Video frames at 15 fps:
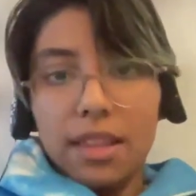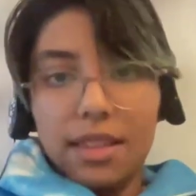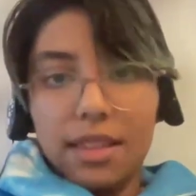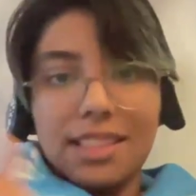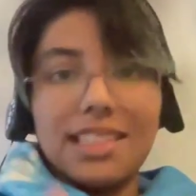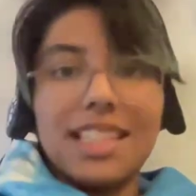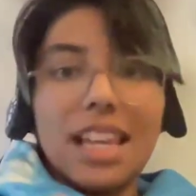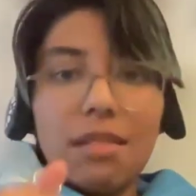
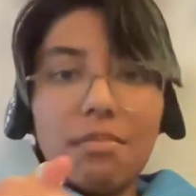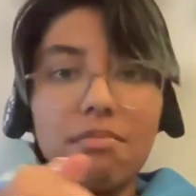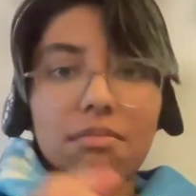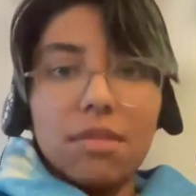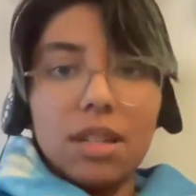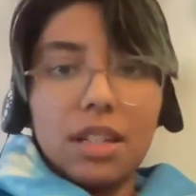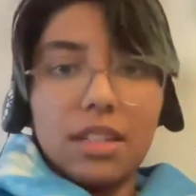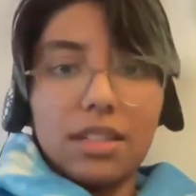the
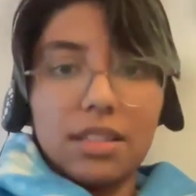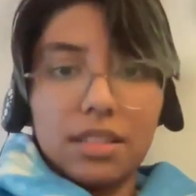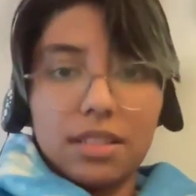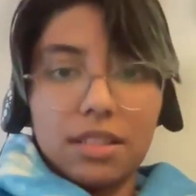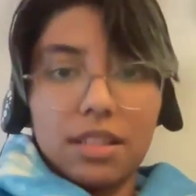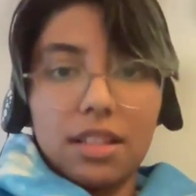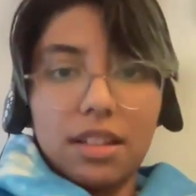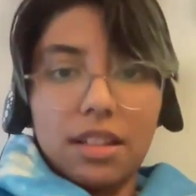same
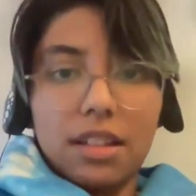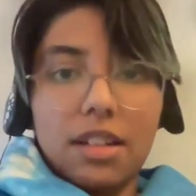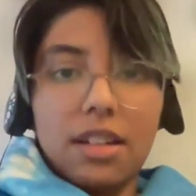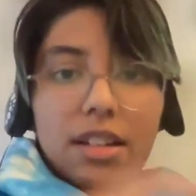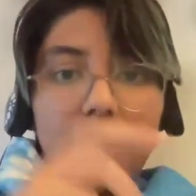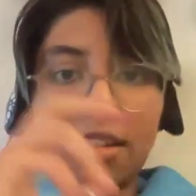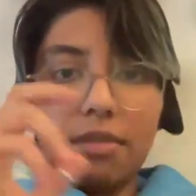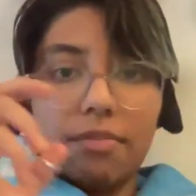is
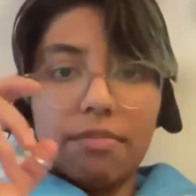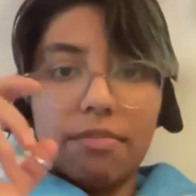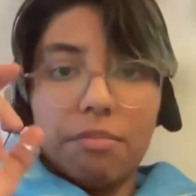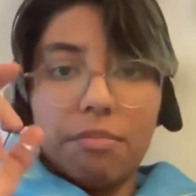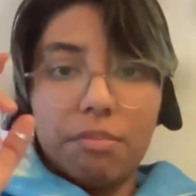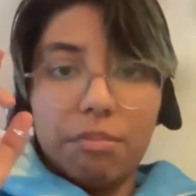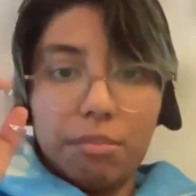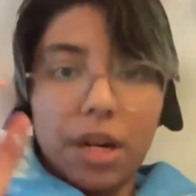
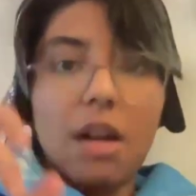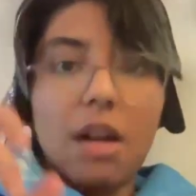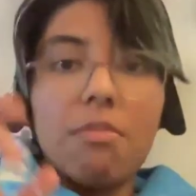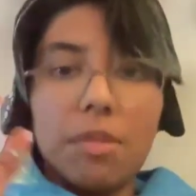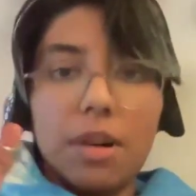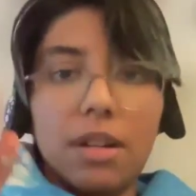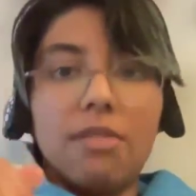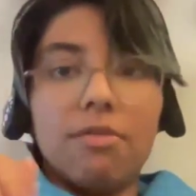
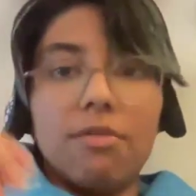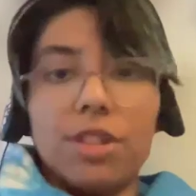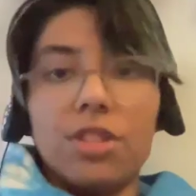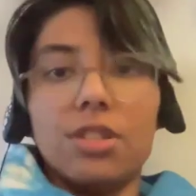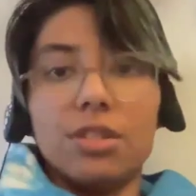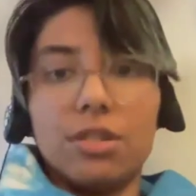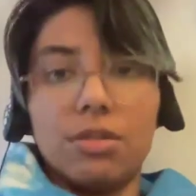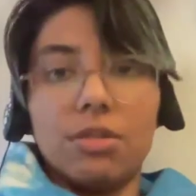Brahman,
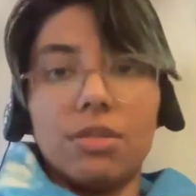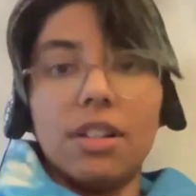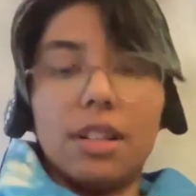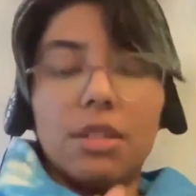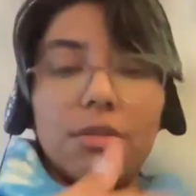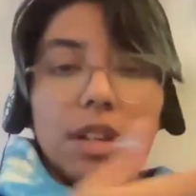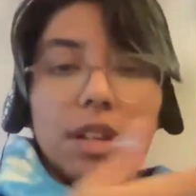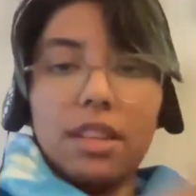which is to the
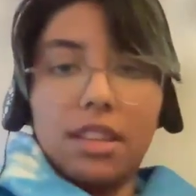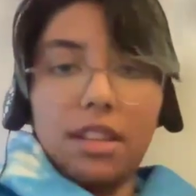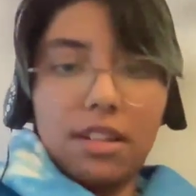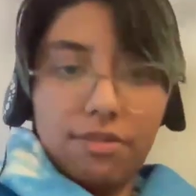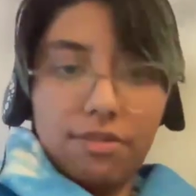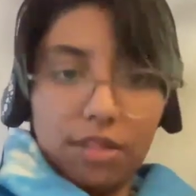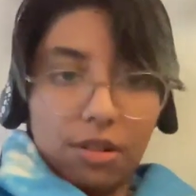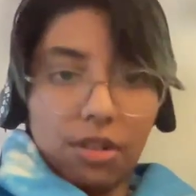
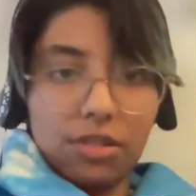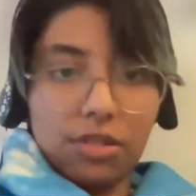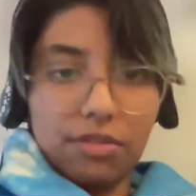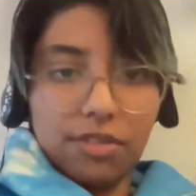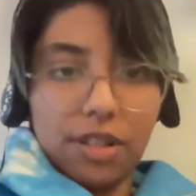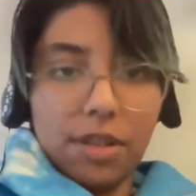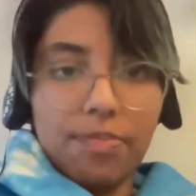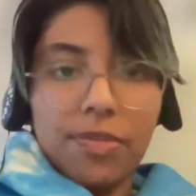Advaitic
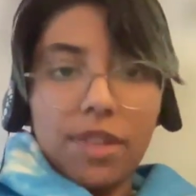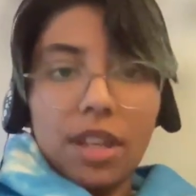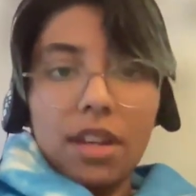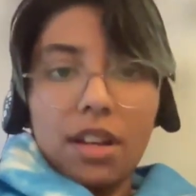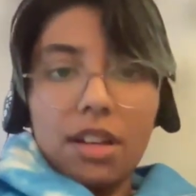philosophy.